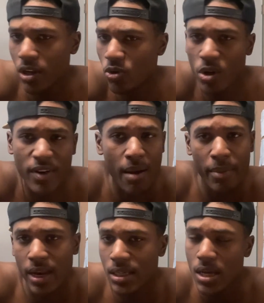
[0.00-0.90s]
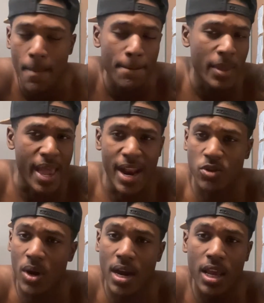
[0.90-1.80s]
25 minutes and that's
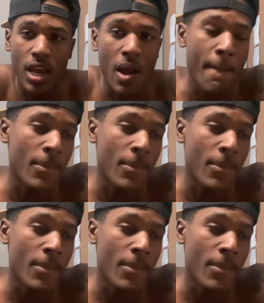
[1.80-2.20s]
what i did